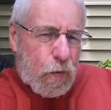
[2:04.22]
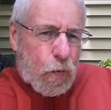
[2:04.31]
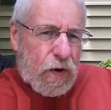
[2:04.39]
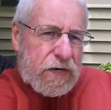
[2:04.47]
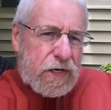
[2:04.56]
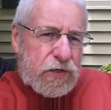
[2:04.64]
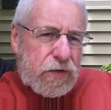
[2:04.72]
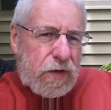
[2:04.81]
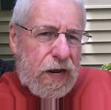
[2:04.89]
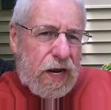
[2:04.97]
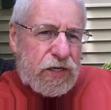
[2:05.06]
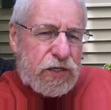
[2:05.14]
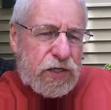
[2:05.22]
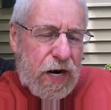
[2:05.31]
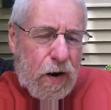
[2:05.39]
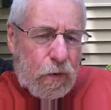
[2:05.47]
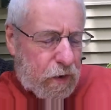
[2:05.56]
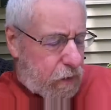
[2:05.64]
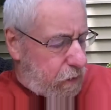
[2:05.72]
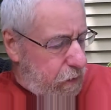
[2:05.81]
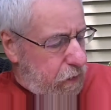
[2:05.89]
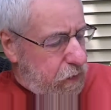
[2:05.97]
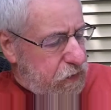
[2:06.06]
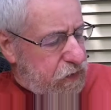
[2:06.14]
When did you last shower?
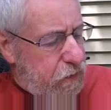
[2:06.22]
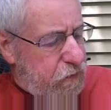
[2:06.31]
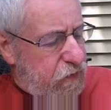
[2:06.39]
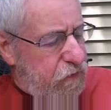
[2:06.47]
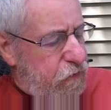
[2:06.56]
Is number